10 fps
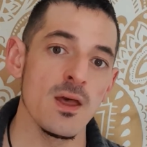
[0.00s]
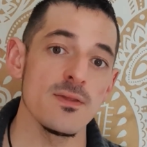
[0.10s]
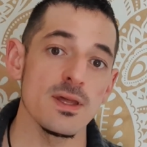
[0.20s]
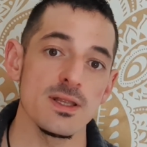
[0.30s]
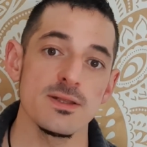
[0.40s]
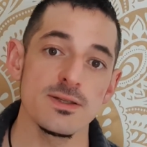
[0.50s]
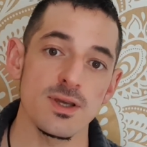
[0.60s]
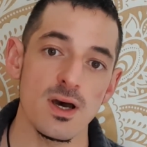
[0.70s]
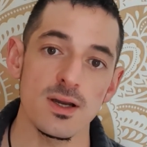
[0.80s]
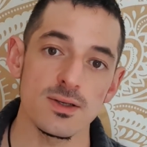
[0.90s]
then in the
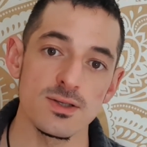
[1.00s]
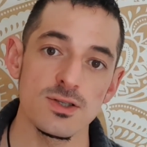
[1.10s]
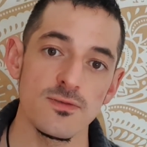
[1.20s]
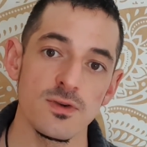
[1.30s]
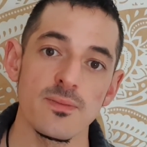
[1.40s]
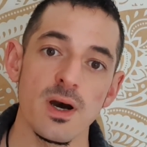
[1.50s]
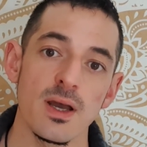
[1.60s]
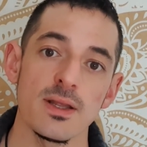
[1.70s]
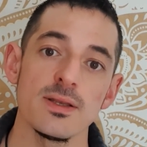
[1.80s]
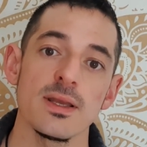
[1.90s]
darkness of your
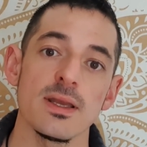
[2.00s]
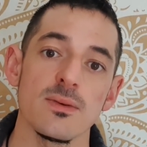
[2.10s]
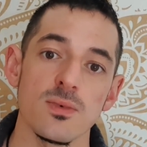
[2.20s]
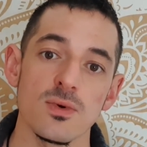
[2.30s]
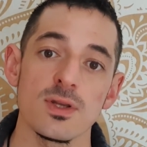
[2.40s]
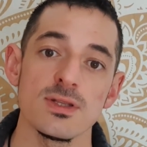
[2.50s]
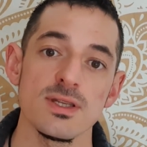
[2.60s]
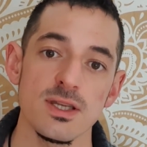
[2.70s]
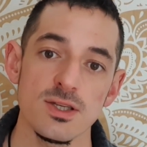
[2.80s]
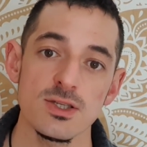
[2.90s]
mind, it will
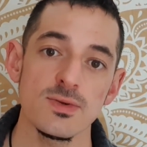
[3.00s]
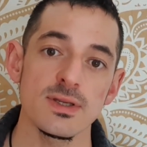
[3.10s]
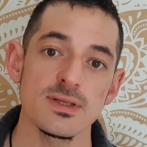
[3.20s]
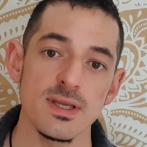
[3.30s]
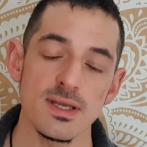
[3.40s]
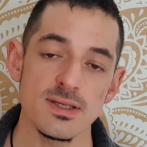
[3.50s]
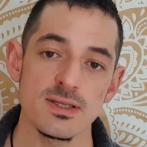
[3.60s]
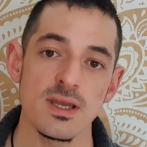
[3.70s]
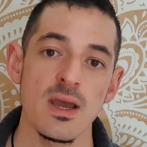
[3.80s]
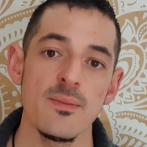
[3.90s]
continue to
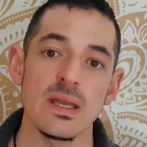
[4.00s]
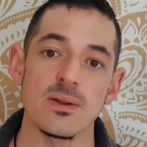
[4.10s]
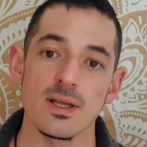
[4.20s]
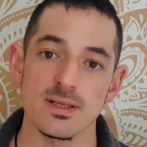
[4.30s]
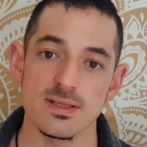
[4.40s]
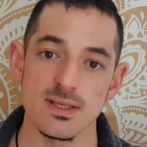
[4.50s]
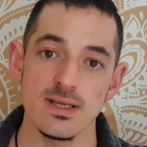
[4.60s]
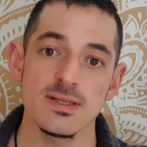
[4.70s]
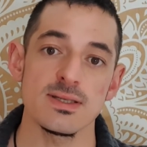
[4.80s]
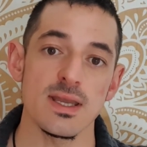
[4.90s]
exist, but it will
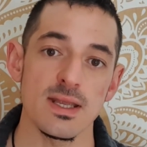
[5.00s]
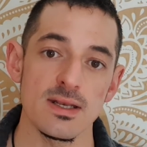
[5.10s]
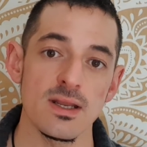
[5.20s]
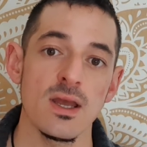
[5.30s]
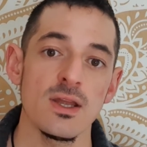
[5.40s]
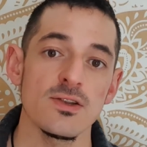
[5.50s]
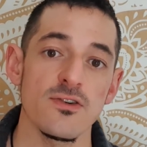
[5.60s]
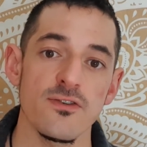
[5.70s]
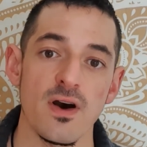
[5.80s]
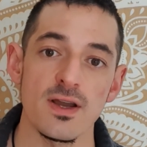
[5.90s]
exist in
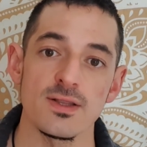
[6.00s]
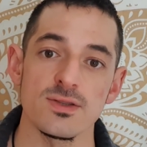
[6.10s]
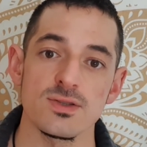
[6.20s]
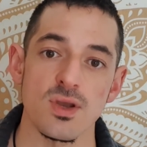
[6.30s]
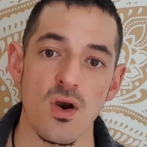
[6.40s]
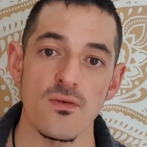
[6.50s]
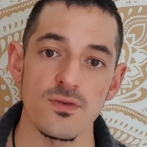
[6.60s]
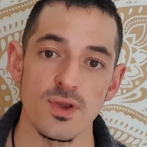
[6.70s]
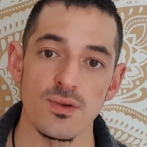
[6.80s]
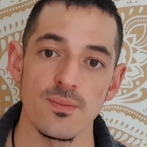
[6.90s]
defiance of
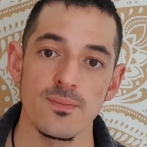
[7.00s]
you.